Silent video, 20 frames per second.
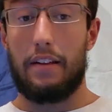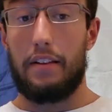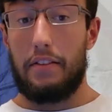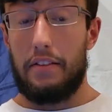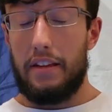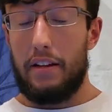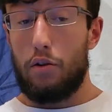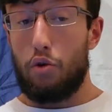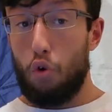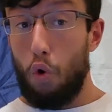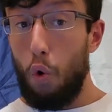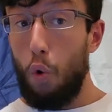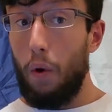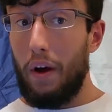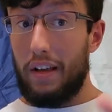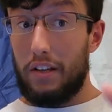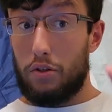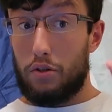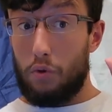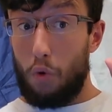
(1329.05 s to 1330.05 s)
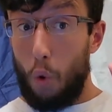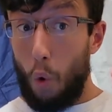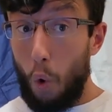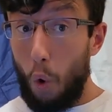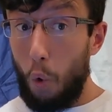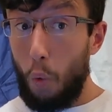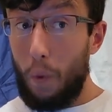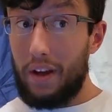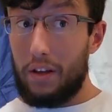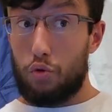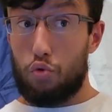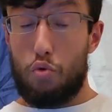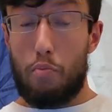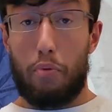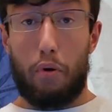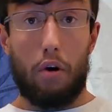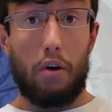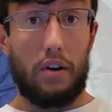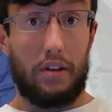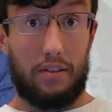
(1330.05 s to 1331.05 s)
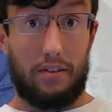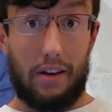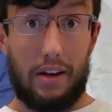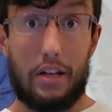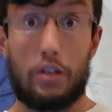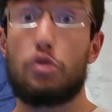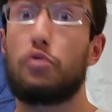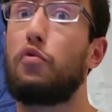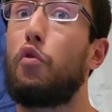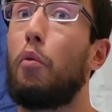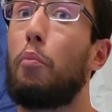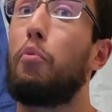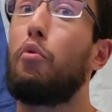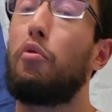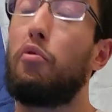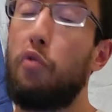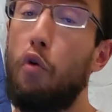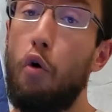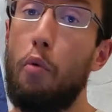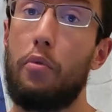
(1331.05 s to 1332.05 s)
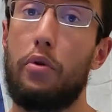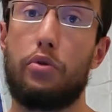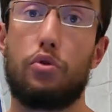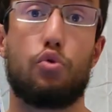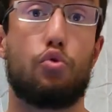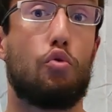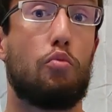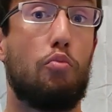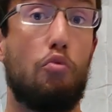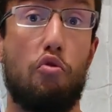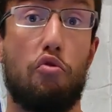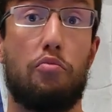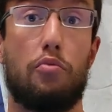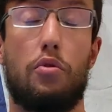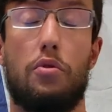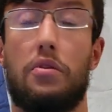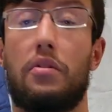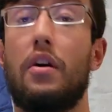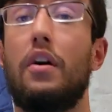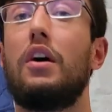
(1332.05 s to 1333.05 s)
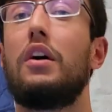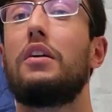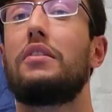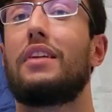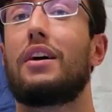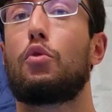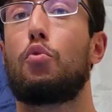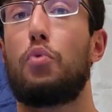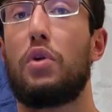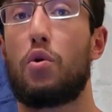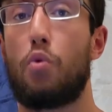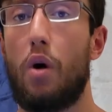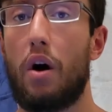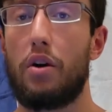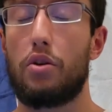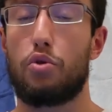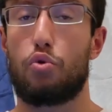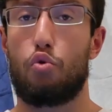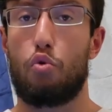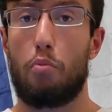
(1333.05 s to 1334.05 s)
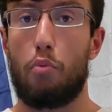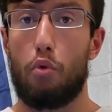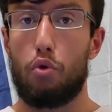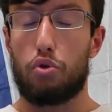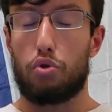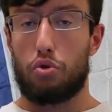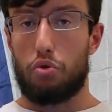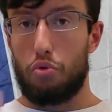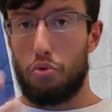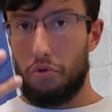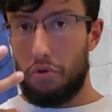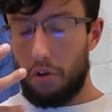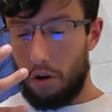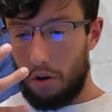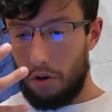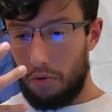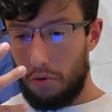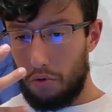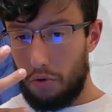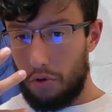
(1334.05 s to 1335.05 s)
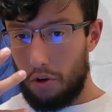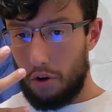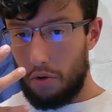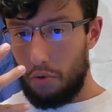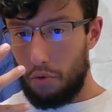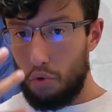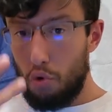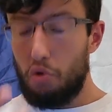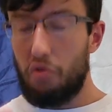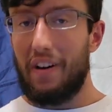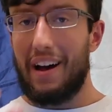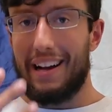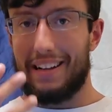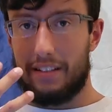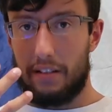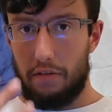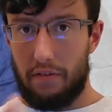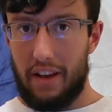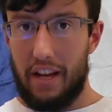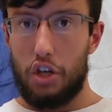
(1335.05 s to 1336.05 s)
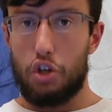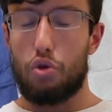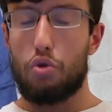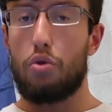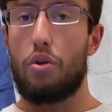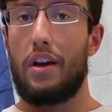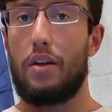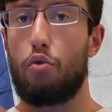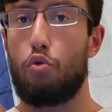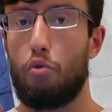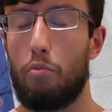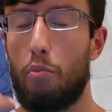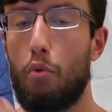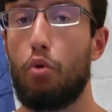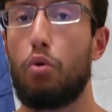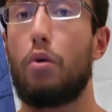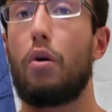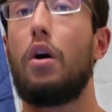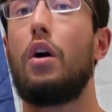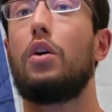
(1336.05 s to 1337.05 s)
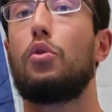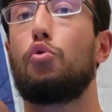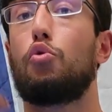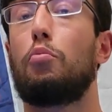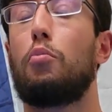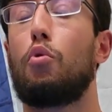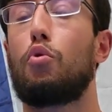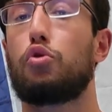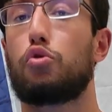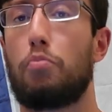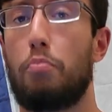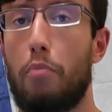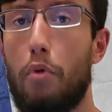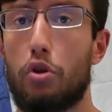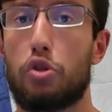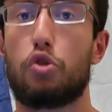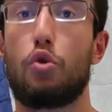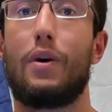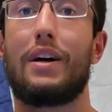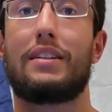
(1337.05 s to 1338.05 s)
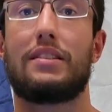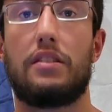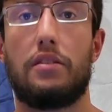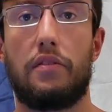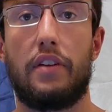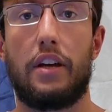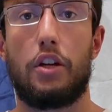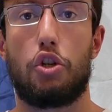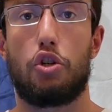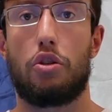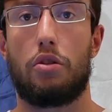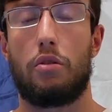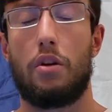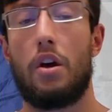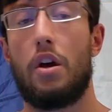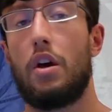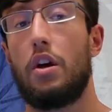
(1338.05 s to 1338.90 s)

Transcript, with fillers: The goal is always to prioritize for performance the movement that requires the most uh, uh, nerve activation and the, more, the most muscle activation.